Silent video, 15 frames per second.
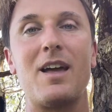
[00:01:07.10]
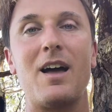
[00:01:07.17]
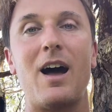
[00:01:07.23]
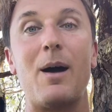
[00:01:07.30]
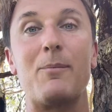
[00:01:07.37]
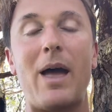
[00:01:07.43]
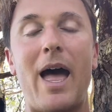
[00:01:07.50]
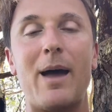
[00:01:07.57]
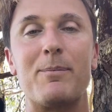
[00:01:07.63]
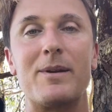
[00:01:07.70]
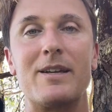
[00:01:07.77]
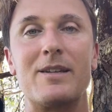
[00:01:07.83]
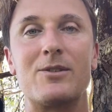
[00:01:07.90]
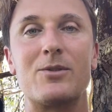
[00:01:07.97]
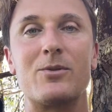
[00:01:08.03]
I'm
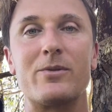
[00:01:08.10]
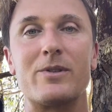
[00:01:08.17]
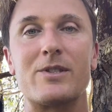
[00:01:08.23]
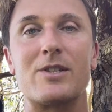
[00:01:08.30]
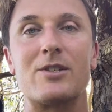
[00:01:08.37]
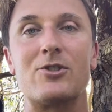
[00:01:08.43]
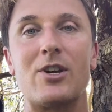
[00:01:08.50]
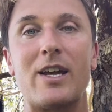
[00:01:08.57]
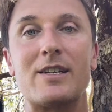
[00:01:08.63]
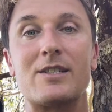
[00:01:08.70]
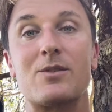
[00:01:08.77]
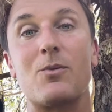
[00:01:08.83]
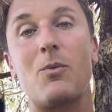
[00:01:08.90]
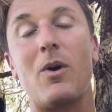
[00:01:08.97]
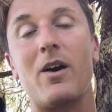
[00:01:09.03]
happy to
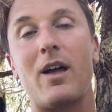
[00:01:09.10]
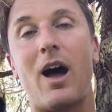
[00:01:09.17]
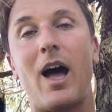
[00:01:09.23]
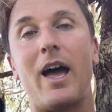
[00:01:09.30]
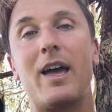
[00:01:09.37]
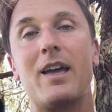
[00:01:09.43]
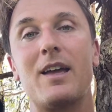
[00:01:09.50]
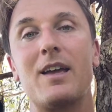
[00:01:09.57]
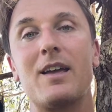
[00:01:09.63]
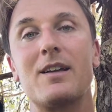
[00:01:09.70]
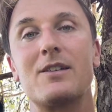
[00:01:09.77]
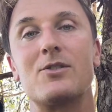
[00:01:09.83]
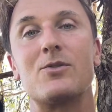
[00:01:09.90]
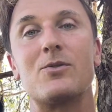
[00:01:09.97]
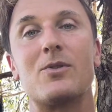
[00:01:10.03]
suggest what I
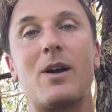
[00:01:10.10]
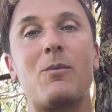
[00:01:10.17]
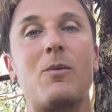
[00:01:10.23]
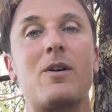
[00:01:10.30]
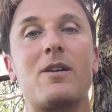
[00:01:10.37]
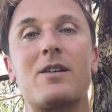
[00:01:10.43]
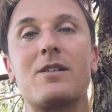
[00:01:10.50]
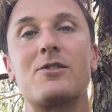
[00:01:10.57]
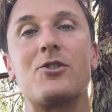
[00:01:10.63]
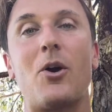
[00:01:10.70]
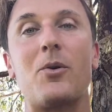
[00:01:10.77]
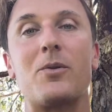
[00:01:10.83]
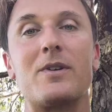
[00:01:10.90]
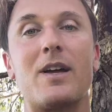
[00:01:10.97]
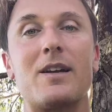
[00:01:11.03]
do and what
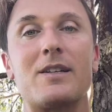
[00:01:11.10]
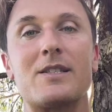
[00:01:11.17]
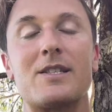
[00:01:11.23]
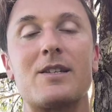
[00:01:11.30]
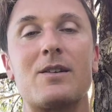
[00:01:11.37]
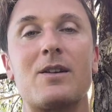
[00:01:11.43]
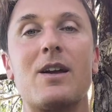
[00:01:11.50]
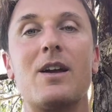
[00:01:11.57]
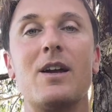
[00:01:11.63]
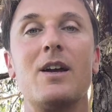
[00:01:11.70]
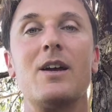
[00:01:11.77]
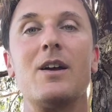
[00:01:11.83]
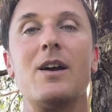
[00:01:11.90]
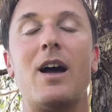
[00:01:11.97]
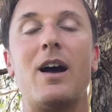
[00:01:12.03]
Joe does. And
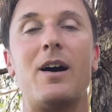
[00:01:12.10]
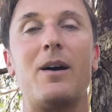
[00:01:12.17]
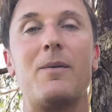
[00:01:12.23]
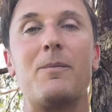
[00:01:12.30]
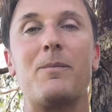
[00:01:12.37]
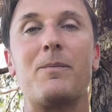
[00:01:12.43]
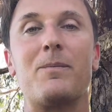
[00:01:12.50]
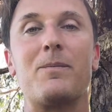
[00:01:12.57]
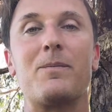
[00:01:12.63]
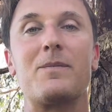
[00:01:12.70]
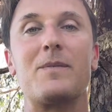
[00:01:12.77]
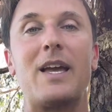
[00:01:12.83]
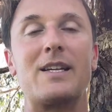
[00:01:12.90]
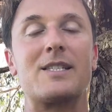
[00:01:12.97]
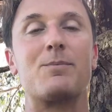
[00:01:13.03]

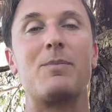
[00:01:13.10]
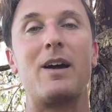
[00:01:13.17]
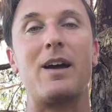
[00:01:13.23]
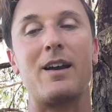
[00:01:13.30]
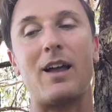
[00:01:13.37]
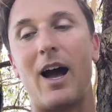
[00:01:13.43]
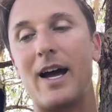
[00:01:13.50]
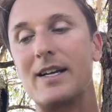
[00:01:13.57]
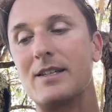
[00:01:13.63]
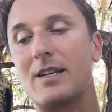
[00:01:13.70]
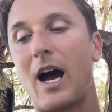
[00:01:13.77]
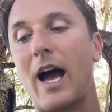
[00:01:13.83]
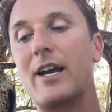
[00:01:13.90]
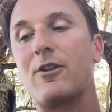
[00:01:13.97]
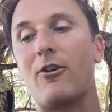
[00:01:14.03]
yes, but I
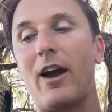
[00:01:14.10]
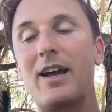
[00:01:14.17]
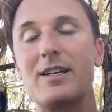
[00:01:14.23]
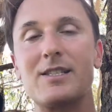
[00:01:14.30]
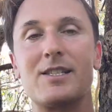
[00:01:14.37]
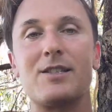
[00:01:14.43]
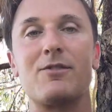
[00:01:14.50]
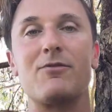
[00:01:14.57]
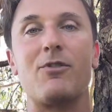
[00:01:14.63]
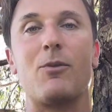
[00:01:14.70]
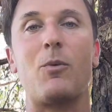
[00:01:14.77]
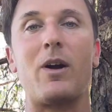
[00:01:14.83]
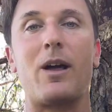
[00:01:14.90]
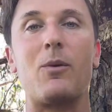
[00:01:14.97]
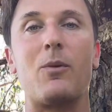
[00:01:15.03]
digress from
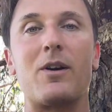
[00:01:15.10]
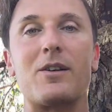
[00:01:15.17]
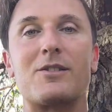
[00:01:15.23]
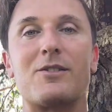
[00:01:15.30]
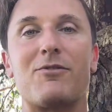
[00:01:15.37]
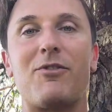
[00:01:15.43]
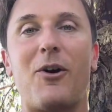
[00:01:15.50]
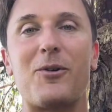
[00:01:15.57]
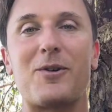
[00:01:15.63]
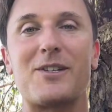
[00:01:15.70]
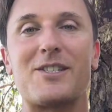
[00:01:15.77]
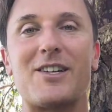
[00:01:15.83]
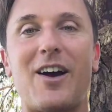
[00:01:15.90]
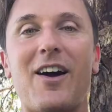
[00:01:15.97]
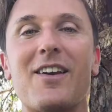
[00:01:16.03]
what I wanted to
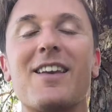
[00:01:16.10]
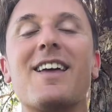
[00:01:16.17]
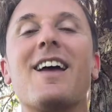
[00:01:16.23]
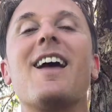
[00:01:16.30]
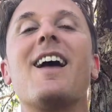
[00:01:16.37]
focus on.